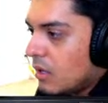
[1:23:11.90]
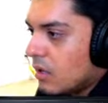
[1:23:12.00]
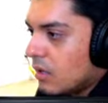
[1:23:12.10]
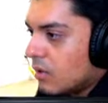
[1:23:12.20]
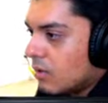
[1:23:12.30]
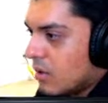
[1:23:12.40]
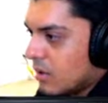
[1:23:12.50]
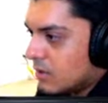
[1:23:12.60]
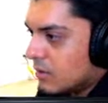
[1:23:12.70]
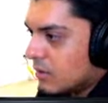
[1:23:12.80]
Okay,
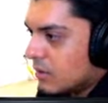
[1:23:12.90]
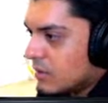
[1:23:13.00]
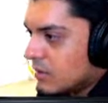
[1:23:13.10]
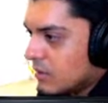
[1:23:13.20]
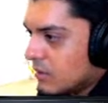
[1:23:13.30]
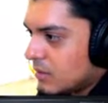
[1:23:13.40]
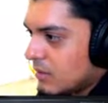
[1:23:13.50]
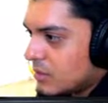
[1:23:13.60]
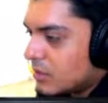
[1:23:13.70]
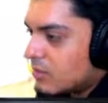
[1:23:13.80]
so this
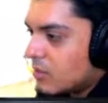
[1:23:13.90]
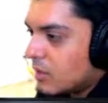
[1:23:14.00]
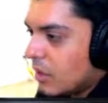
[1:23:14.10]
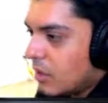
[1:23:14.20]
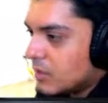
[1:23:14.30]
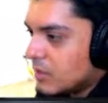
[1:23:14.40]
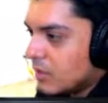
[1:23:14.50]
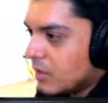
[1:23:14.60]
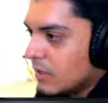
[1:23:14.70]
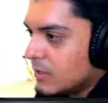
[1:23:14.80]
goes on the opposite
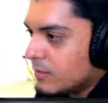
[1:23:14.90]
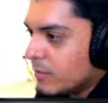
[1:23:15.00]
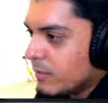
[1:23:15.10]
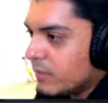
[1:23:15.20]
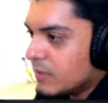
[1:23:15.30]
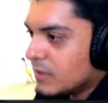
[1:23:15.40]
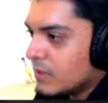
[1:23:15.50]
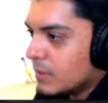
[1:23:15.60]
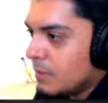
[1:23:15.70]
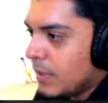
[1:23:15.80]
end. This what prevents the
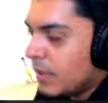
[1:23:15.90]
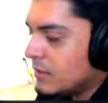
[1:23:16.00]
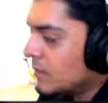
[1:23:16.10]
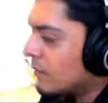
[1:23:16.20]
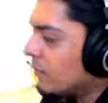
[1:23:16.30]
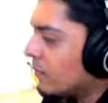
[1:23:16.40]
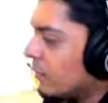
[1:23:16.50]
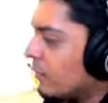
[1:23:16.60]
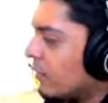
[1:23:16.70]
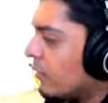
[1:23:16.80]
piston from
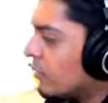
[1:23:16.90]
going all the way